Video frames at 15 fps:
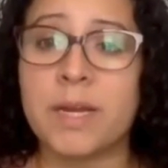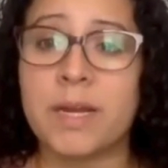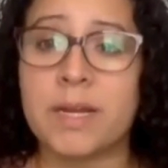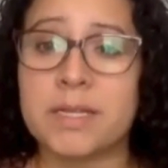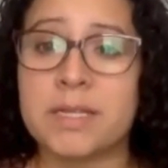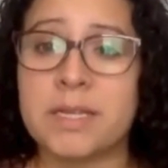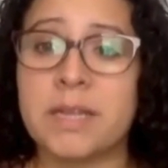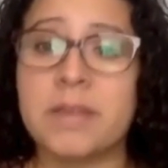
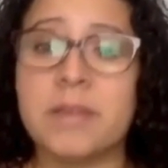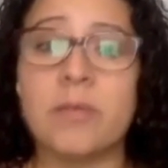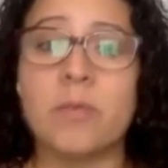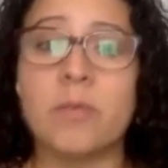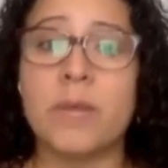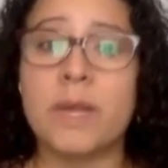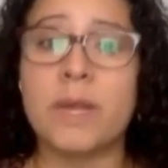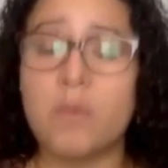Like I said,
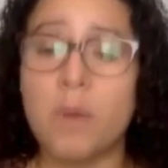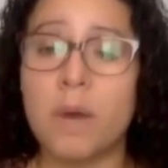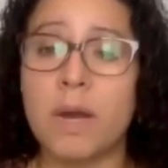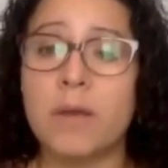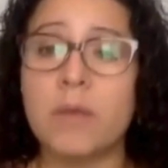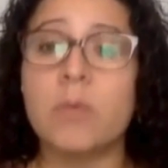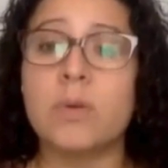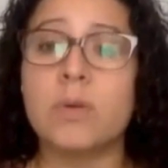week
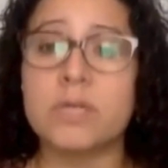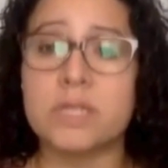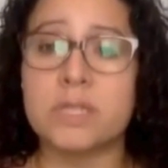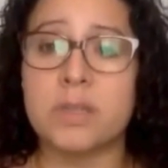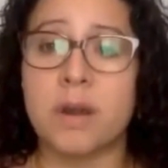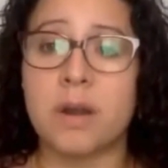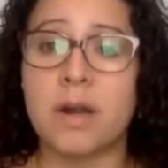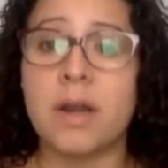1 will
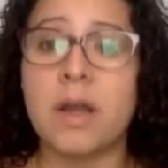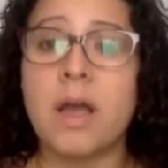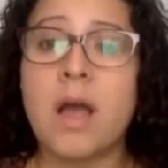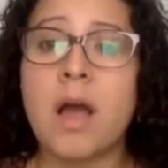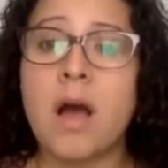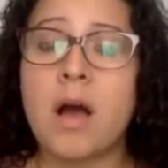start